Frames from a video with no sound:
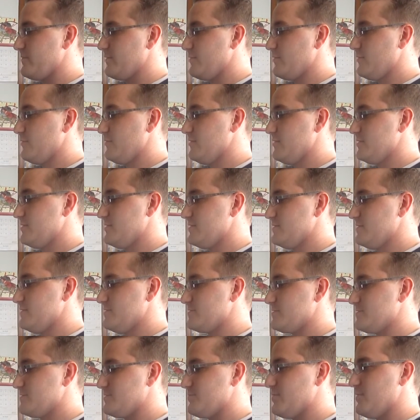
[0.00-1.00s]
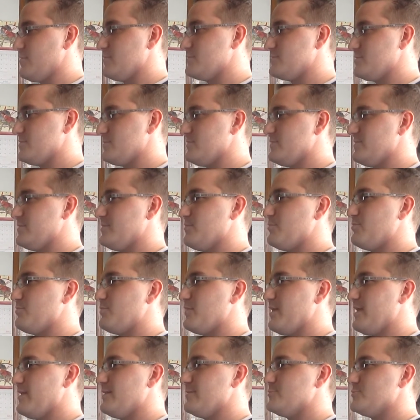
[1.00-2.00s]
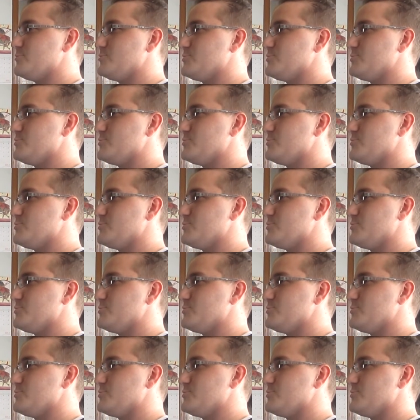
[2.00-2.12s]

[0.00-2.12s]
Well, it is supposedly the bridal